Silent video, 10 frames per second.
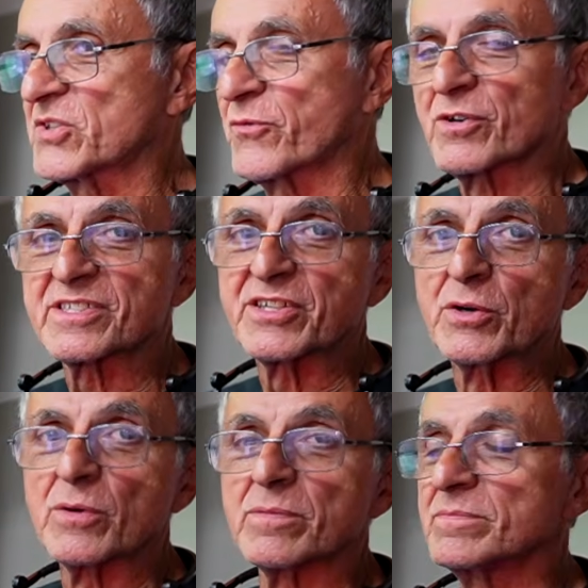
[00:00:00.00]
is for the
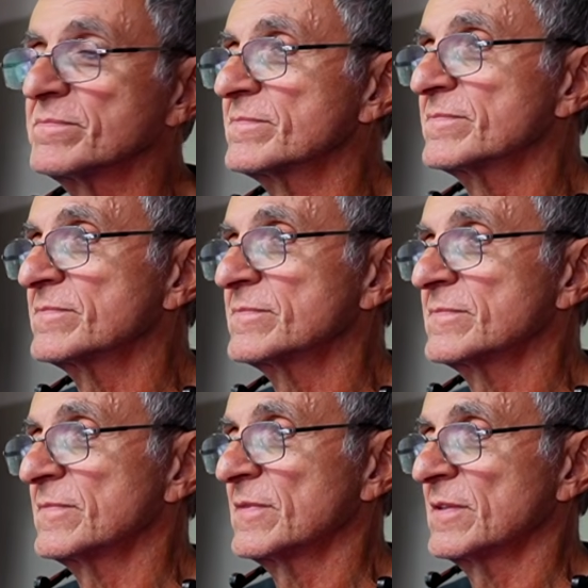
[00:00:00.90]
seal.
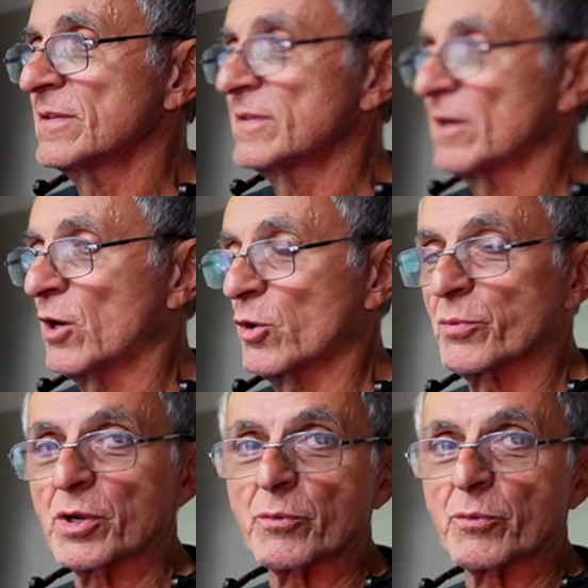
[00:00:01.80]
Are we